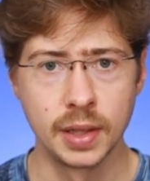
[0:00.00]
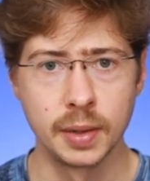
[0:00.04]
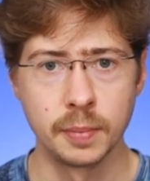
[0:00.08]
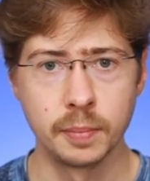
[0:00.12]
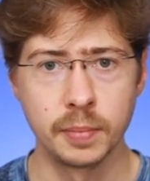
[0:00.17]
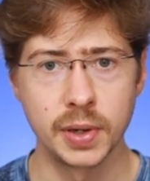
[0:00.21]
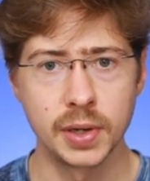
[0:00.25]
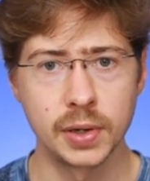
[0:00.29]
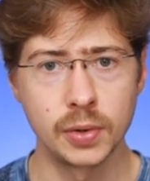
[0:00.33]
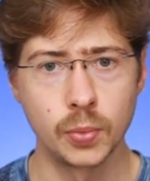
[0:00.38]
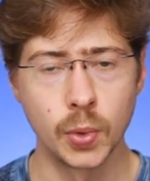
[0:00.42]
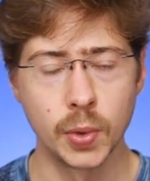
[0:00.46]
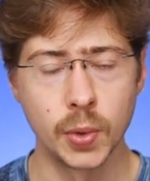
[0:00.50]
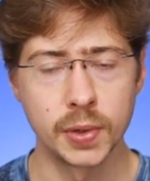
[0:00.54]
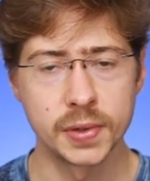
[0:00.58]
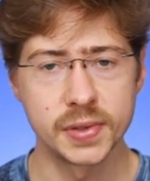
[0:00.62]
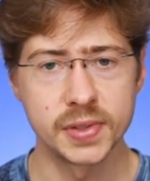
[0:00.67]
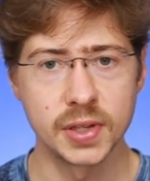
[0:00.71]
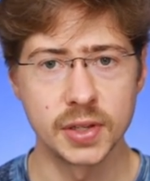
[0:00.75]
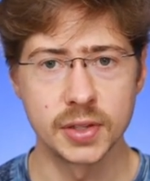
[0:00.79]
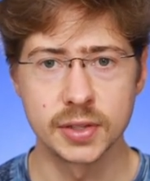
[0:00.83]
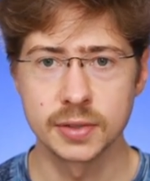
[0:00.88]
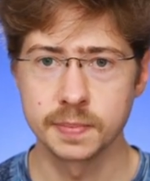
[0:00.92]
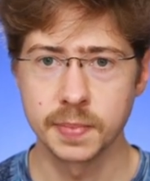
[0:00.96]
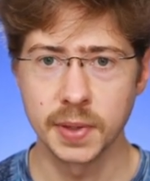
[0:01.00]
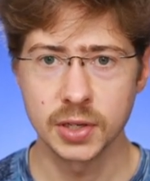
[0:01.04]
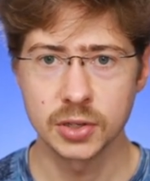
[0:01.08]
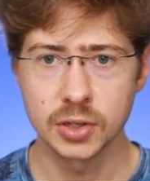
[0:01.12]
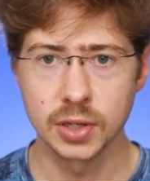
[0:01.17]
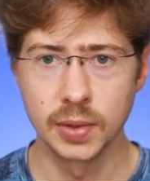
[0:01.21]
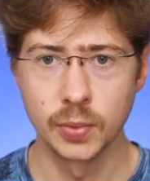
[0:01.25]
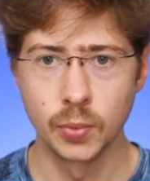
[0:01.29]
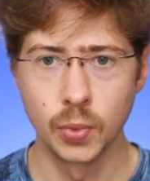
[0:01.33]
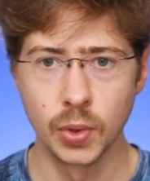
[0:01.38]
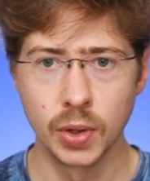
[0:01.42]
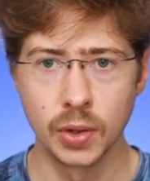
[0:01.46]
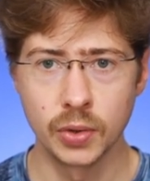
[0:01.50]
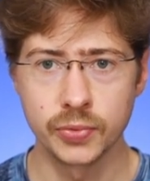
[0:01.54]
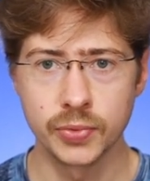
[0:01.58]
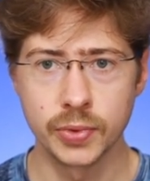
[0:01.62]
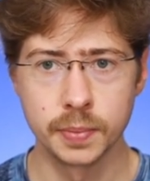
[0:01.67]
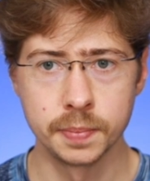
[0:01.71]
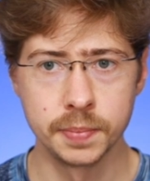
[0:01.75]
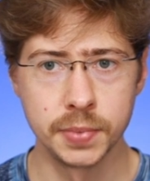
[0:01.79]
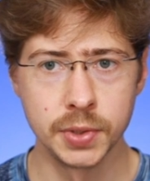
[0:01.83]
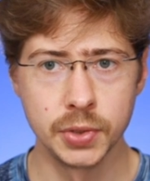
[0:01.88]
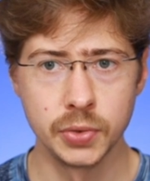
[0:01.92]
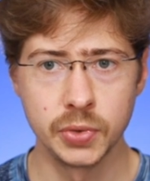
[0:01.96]
but it works especially well for
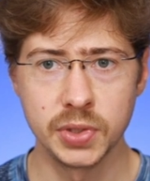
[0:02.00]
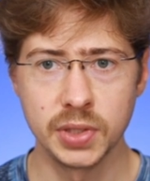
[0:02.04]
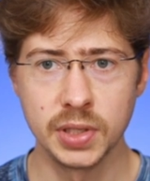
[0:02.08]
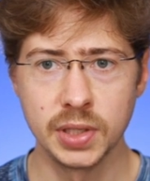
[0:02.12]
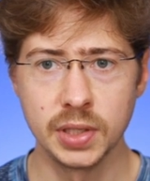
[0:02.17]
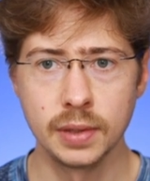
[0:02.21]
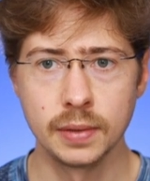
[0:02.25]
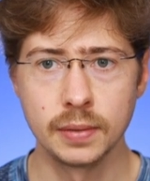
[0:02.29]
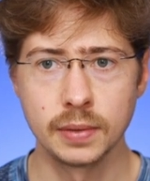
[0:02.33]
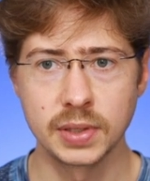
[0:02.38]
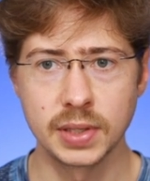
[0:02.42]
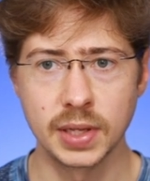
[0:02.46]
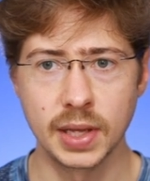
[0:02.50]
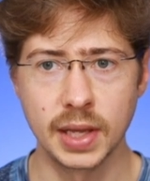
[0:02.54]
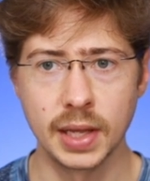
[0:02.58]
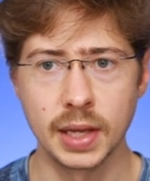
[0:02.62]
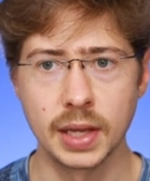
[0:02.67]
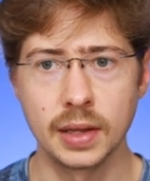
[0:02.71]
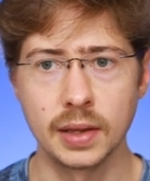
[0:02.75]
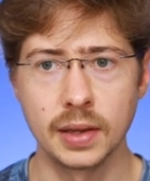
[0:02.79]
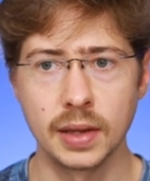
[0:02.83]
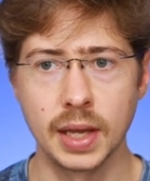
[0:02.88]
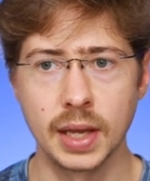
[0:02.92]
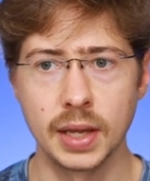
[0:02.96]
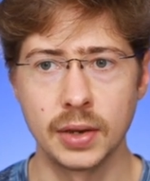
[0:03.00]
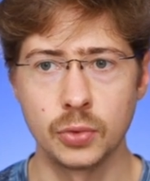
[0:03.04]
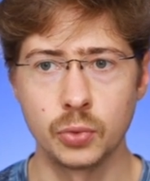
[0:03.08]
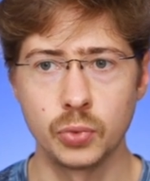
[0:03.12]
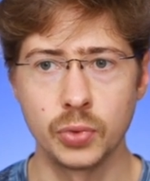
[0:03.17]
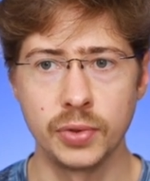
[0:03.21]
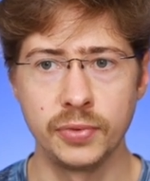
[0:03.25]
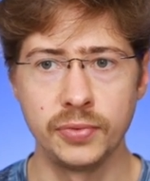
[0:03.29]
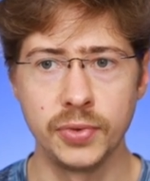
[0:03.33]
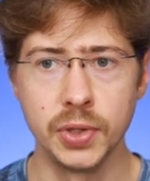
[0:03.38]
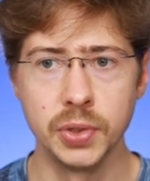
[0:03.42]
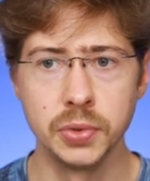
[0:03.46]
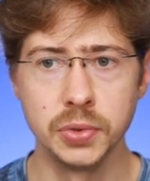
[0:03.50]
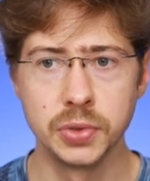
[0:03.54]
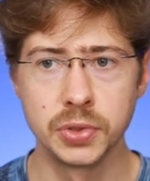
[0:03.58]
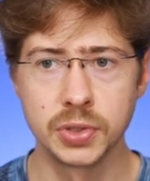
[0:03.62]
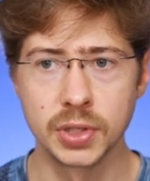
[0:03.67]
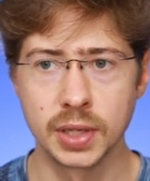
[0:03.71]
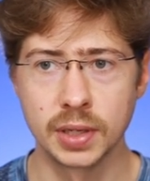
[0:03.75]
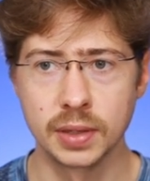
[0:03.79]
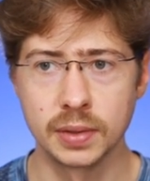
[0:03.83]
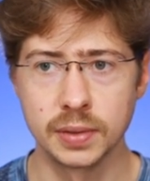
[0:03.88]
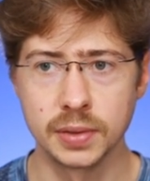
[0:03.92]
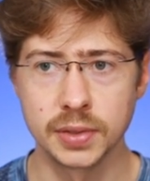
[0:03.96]
beauty, tech, and review
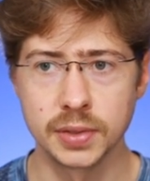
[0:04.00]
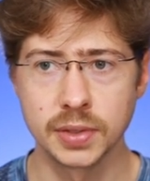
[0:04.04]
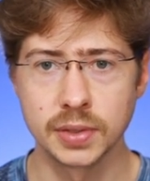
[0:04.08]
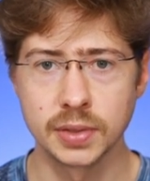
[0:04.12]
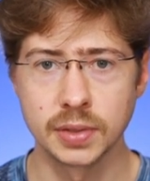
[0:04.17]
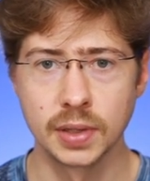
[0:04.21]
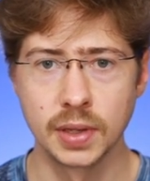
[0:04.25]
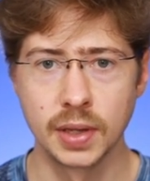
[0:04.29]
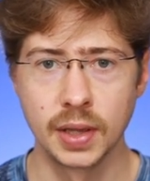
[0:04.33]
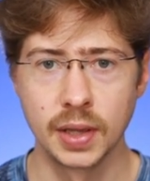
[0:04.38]
channels.